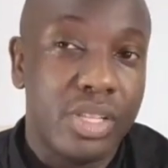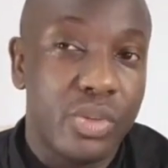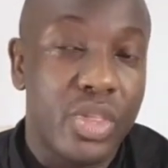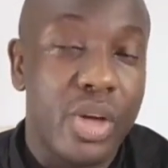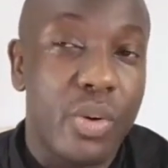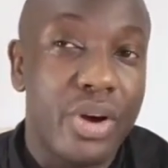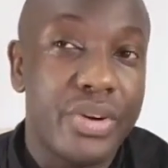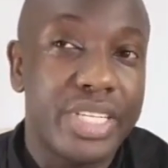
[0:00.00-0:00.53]

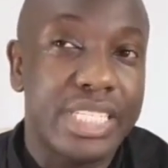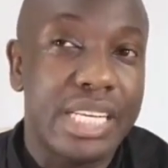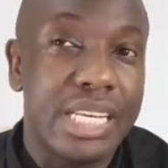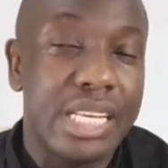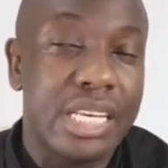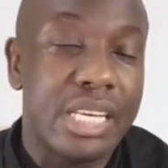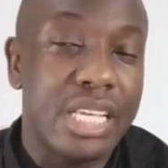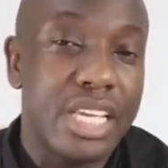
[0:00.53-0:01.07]
they were
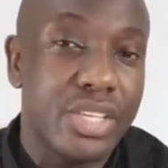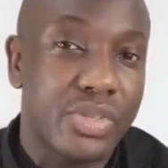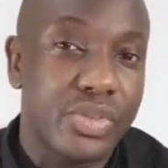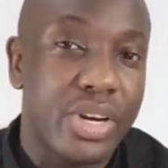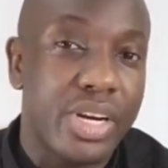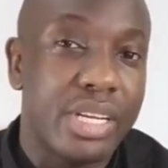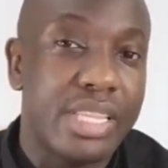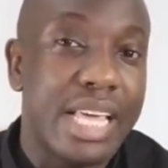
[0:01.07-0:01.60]
written in
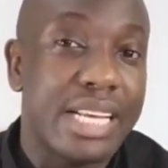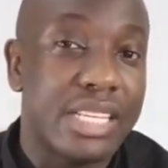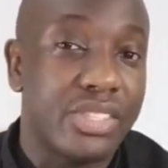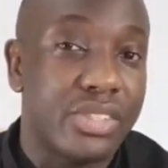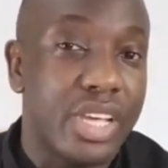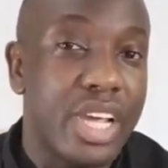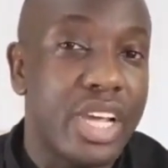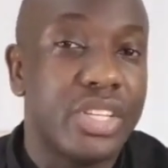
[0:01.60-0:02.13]
Israel, that
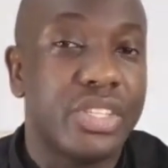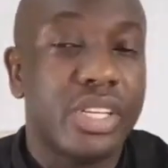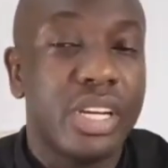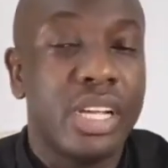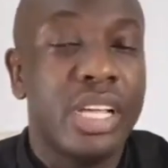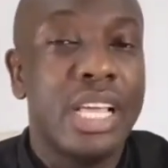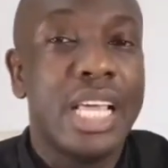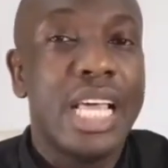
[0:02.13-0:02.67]
is
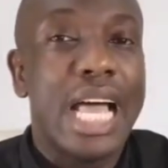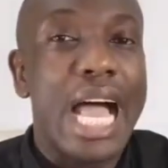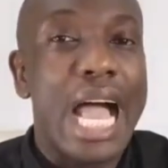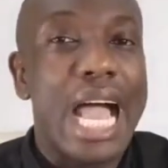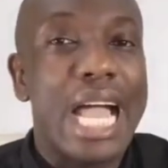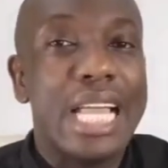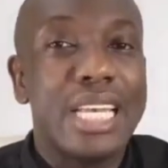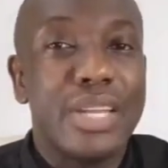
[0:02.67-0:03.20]
Asia.
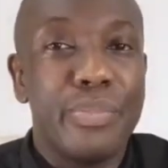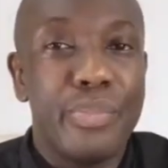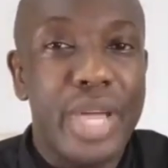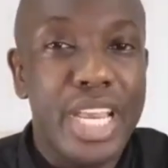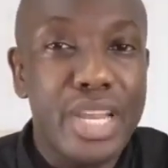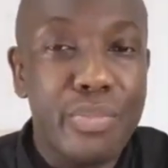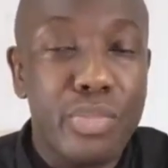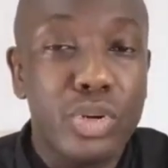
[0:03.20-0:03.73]
And
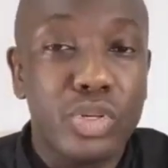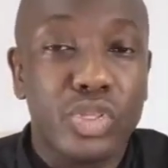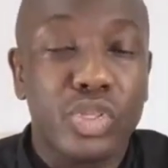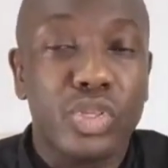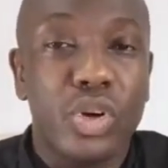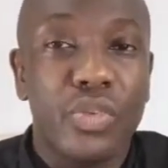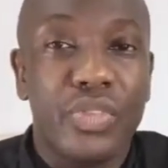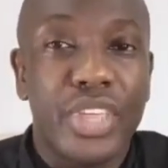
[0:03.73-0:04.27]
many
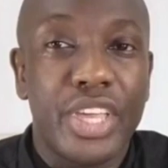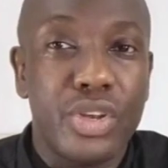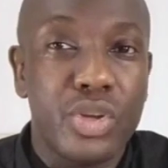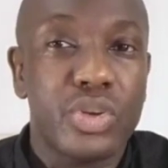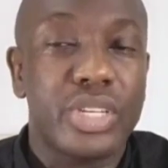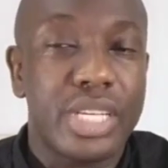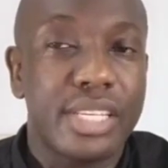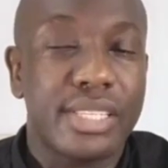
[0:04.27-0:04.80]
books of the
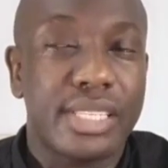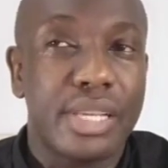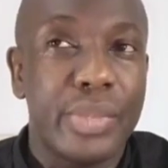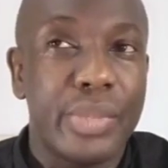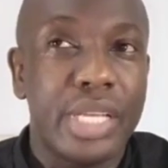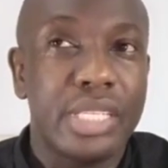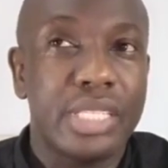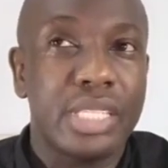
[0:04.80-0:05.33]
New
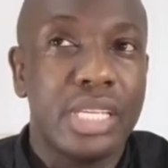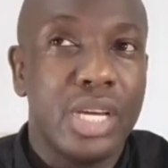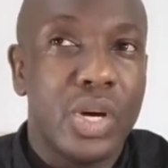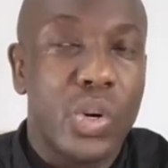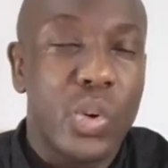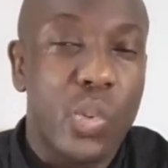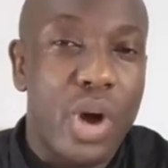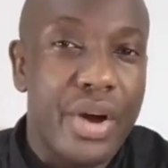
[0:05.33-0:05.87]
Testament
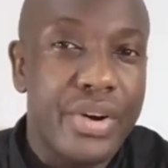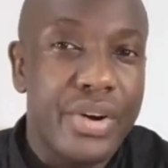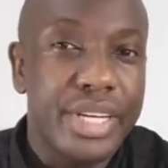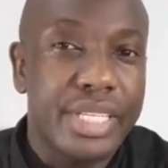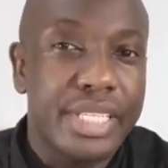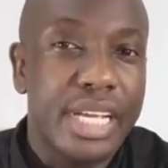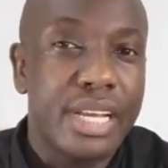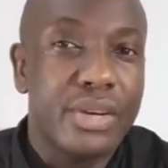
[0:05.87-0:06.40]
were
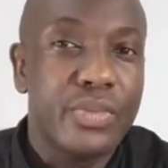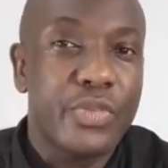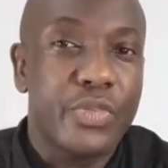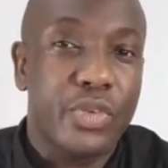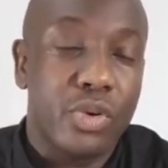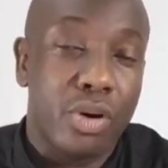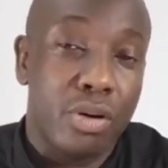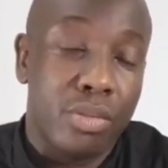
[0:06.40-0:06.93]
written
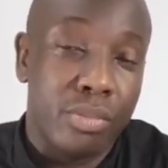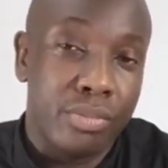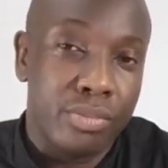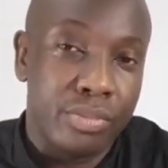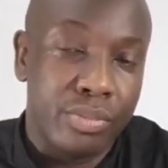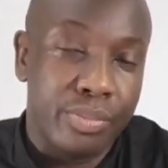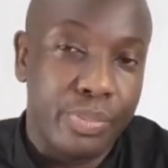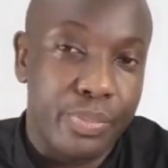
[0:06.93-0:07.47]

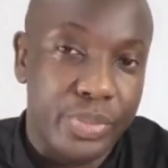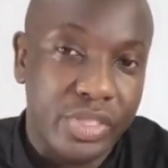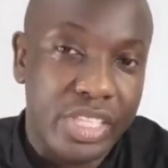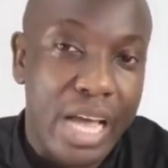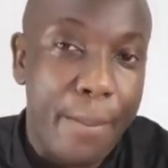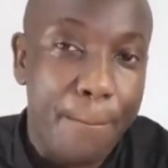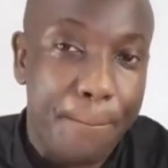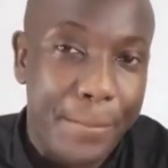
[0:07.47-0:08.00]
from
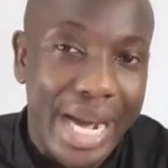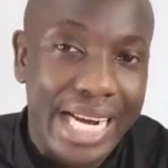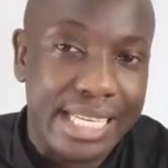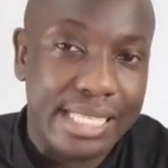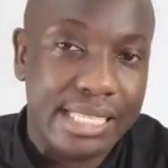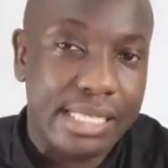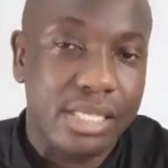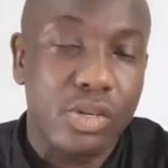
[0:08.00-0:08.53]
some
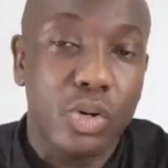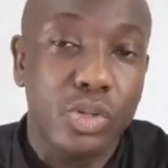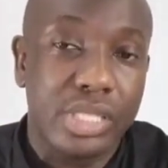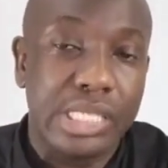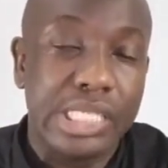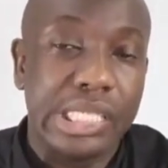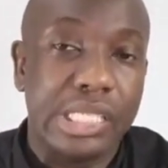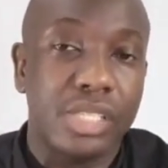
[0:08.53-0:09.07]
parts or
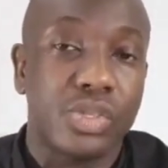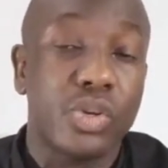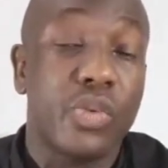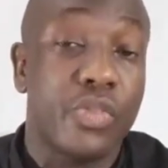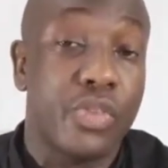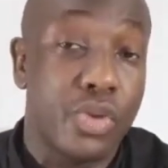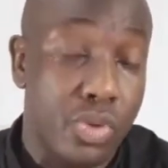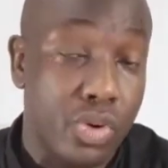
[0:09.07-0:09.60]
cities
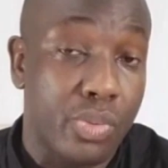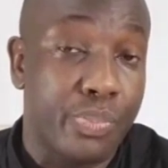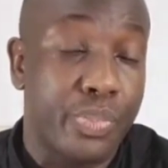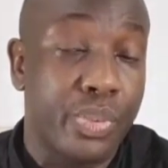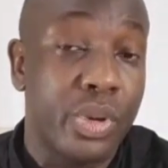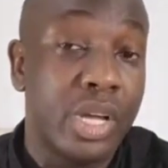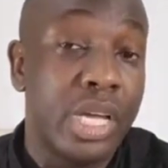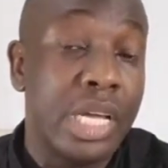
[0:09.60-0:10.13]
of Europe.